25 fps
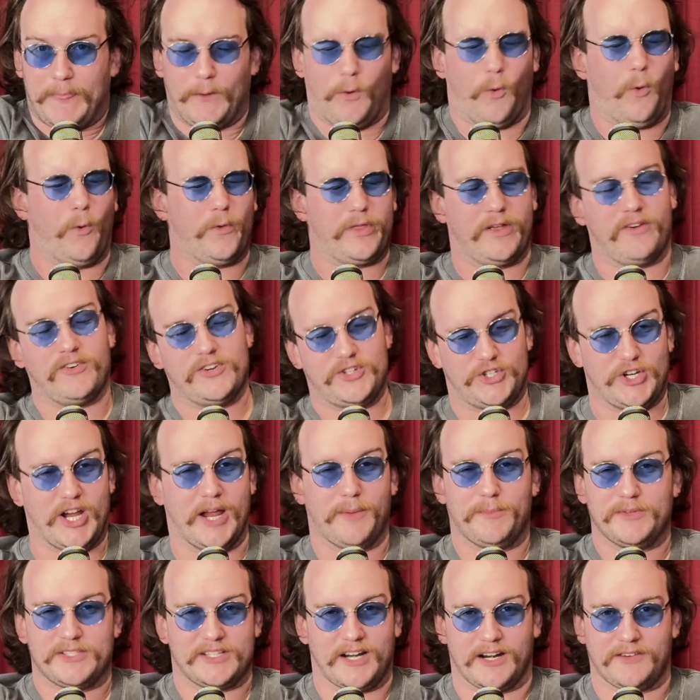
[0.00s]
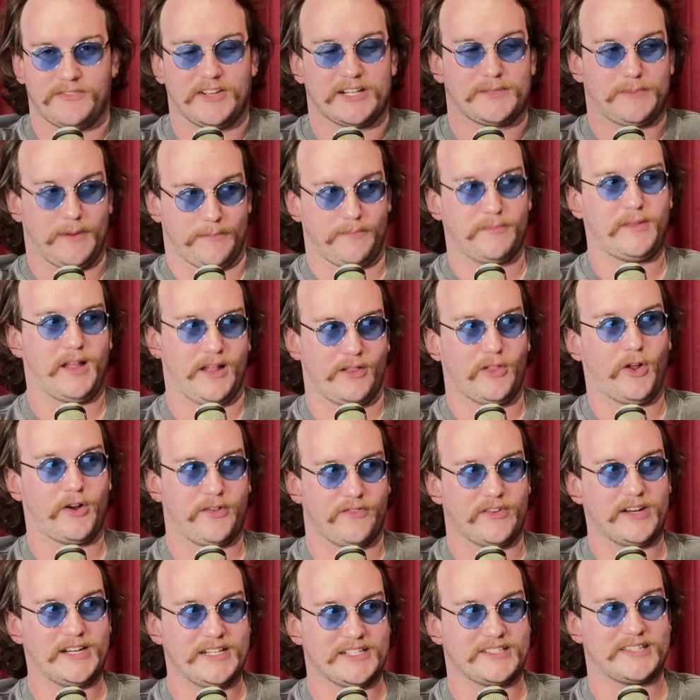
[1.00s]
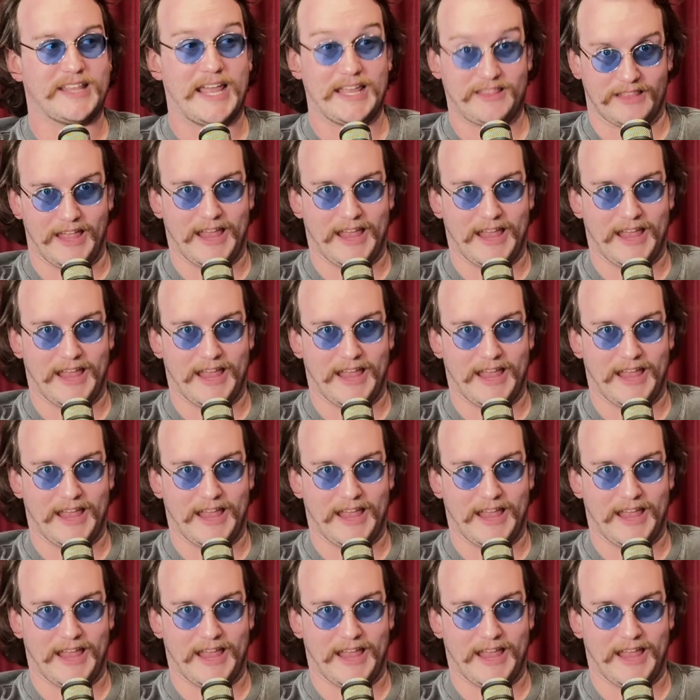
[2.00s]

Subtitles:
or their enchantments and artifacts, but a lot of it is their